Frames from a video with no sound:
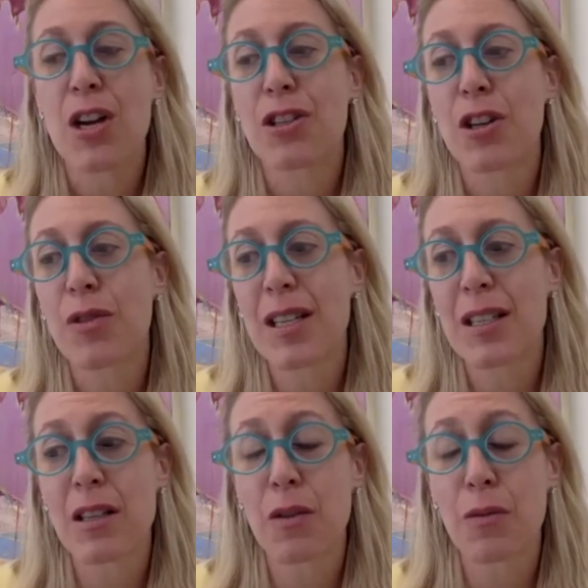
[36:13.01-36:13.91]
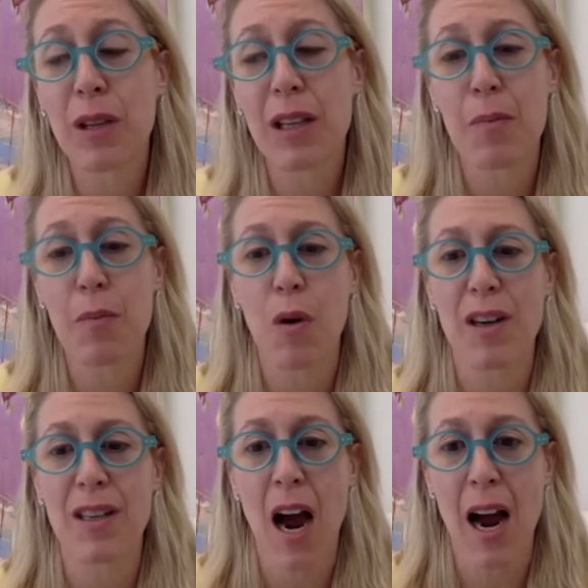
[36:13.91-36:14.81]
So this is a really
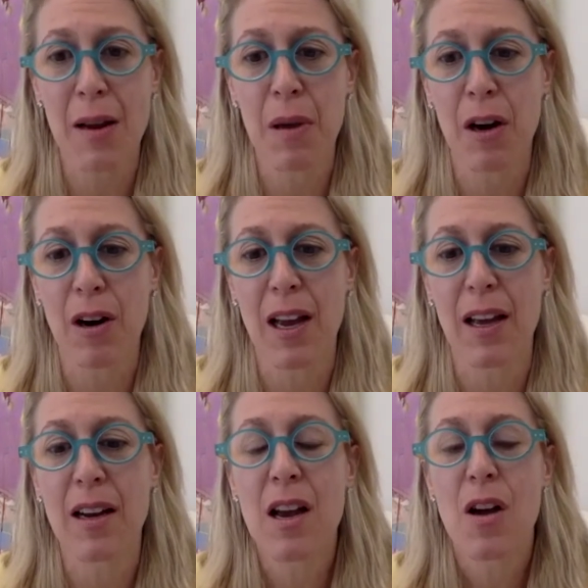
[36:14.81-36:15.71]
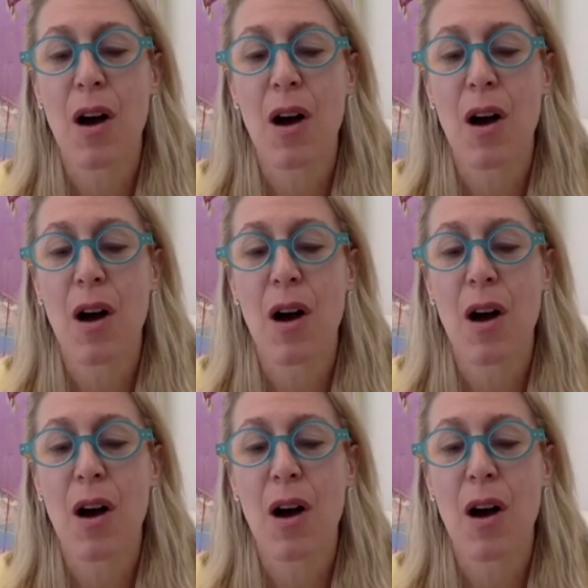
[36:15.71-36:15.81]
important time period